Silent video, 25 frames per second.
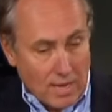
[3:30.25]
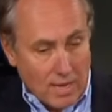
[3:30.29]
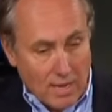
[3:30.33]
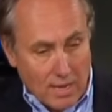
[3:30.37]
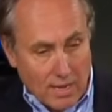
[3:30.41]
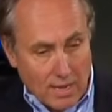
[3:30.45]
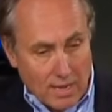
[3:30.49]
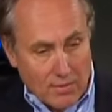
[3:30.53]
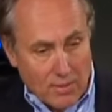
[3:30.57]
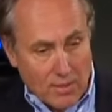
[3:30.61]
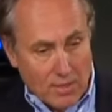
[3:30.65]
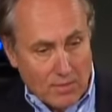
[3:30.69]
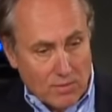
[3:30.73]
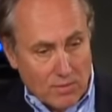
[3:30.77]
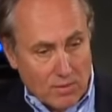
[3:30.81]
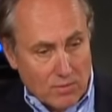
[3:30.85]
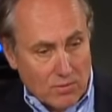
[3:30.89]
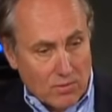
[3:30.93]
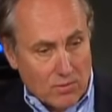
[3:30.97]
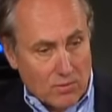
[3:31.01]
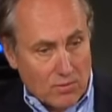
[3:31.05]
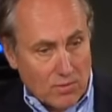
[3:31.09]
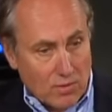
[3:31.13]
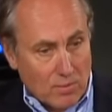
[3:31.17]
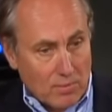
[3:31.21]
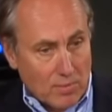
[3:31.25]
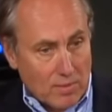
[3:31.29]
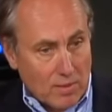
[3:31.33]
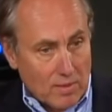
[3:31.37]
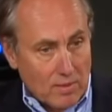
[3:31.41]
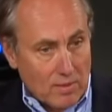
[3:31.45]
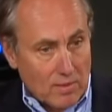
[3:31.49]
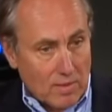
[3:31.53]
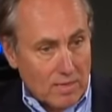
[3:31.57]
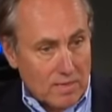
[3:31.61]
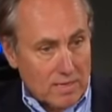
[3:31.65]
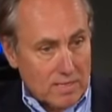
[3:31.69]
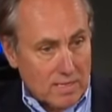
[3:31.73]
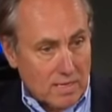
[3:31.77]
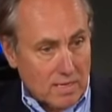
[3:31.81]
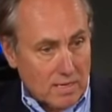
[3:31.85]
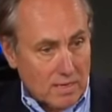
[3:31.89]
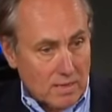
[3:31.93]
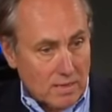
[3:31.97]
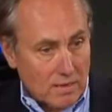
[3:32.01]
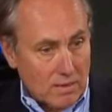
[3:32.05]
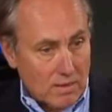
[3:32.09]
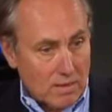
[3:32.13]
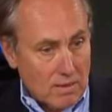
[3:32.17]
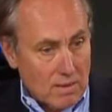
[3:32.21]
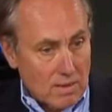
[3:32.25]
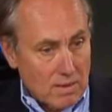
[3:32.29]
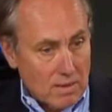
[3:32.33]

and, I think this is something that uh,